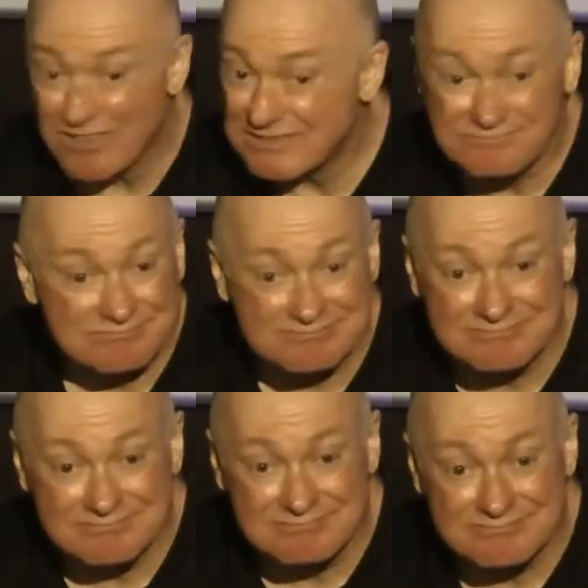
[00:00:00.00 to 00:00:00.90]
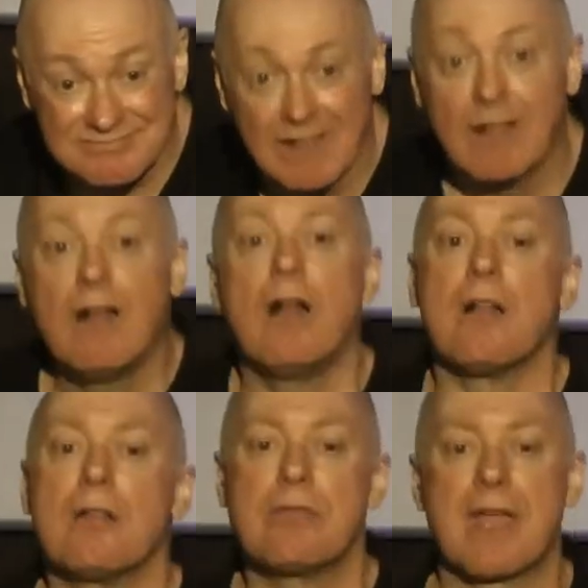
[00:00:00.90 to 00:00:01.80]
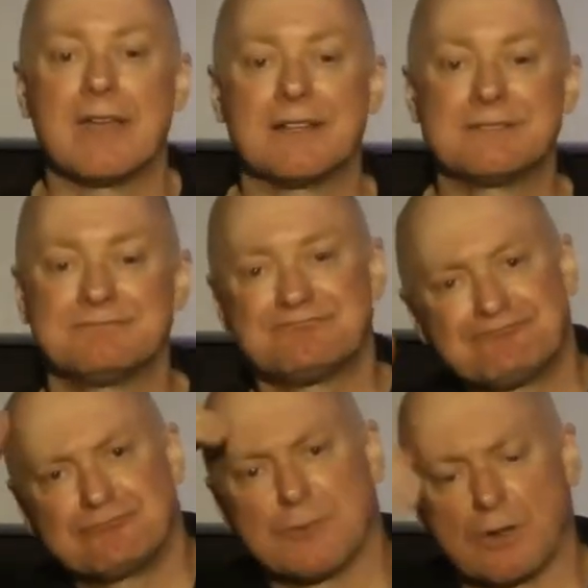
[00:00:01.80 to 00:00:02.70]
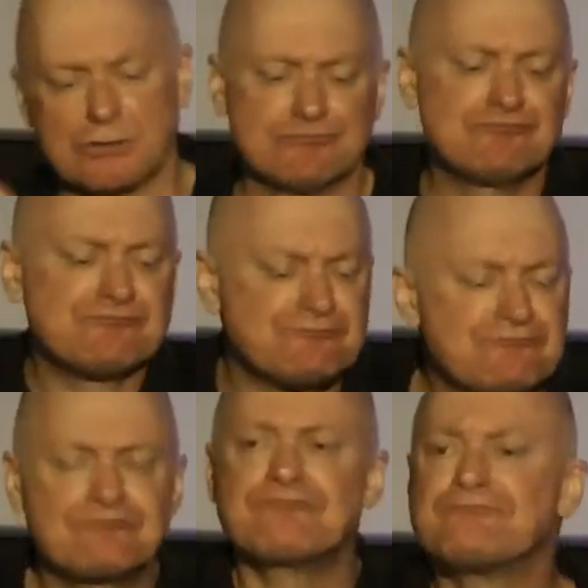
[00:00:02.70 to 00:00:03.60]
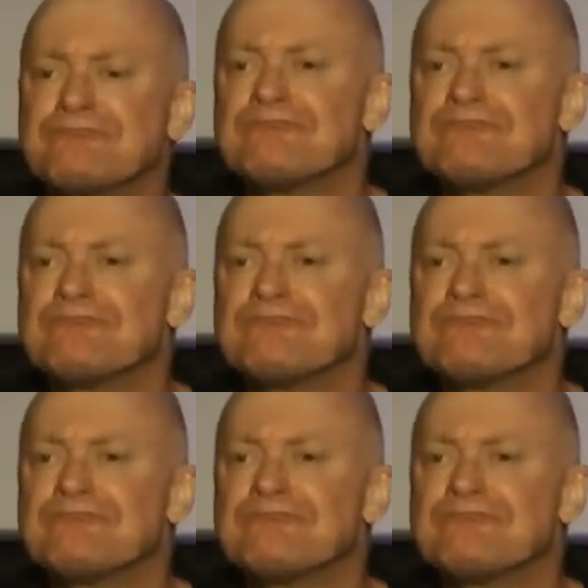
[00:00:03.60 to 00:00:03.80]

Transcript: Then they loaded their donkeys with grain and departed. And as one of them